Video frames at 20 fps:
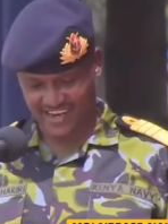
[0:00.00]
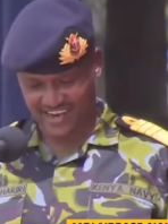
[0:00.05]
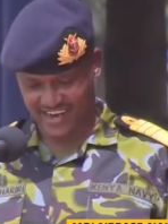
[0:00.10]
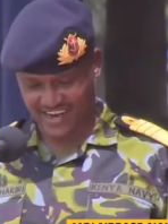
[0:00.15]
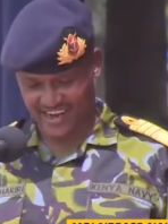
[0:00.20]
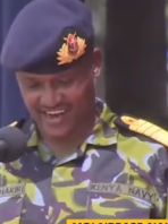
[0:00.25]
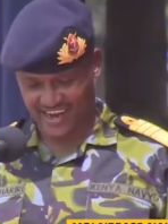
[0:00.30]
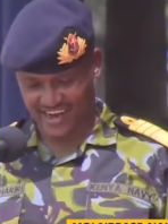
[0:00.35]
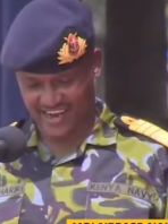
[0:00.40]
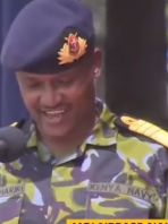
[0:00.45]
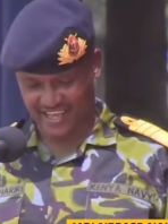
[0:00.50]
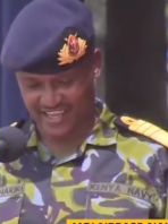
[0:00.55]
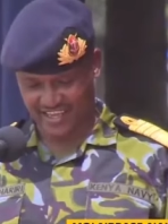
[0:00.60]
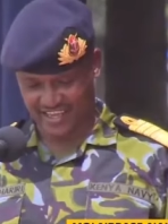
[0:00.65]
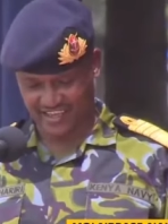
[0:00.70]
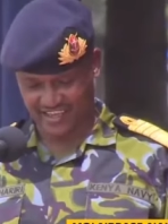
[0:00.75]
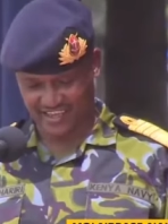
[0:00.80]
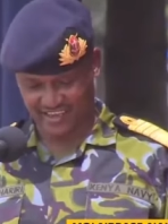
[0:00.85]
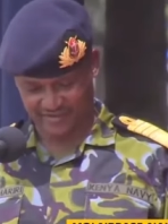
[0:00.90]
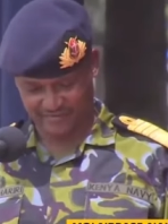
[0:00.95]

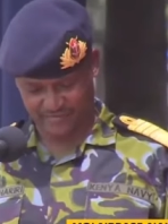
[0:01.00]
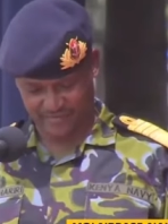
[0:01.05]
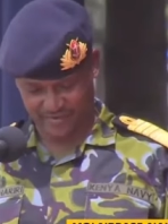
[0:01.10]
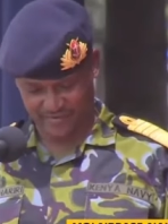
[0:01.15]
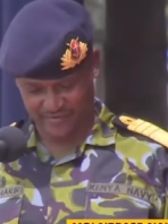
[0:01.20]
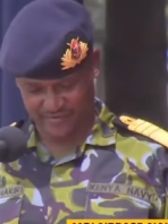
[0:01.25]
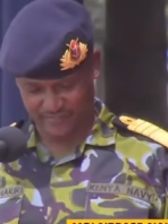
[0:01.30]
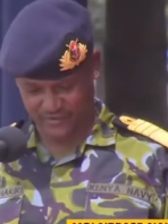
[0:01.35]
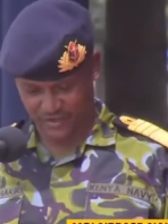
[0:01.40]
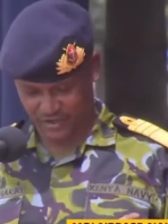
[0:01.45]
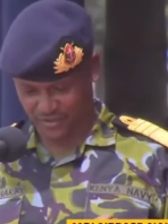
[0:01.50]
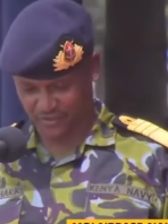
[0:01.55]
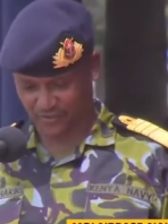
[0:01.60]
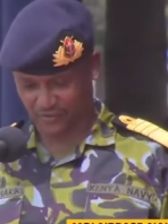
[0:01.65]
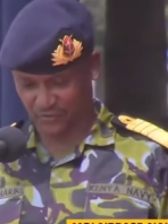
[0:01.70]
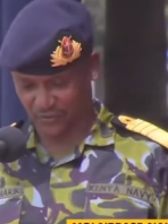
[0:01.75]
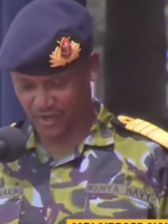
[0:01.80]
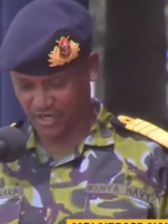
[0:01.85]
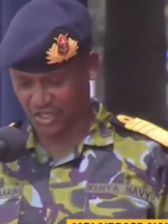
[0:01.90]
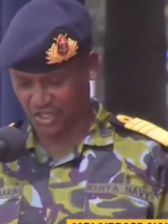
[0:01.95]
I not
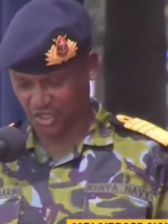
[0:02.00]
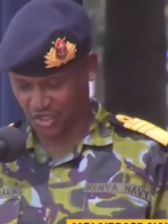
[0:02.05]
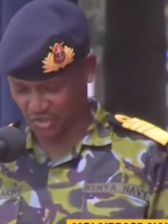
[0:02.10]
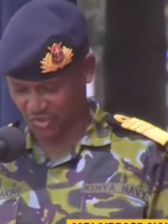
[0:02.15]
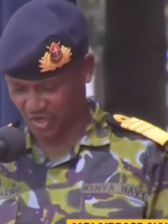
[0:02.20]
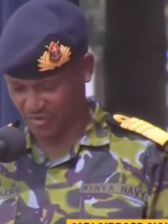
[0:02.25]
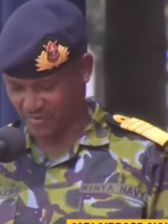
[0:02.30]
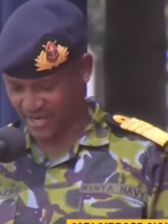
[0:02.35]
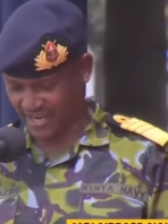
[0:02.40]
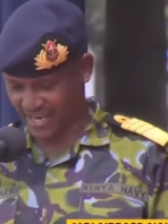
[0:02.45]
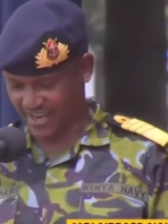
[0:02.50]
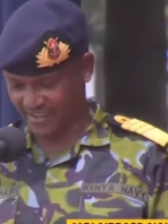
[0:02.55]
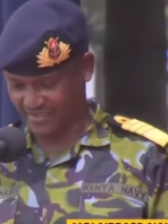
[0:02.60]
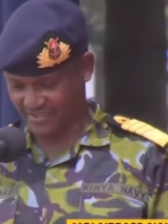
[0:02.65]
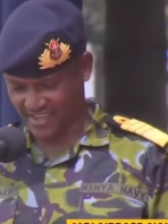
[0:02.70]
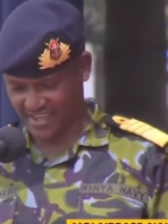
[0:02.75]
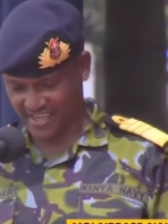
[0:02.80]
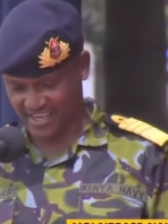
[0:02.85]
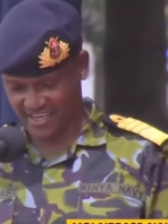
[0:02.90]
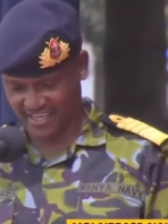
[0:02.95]
quite sure but I
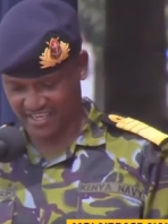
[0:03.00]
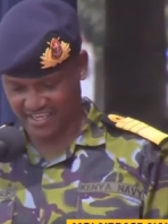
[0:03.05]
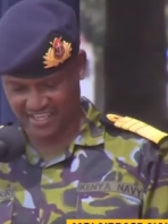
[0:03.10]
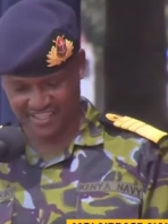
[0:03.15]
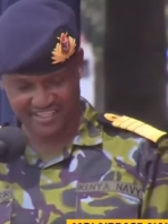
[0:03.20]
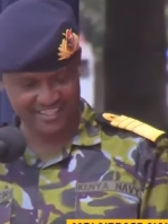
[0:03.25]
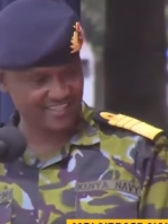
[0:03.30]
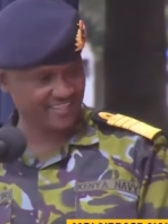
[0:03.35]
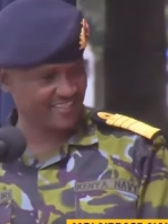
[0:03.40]
think it is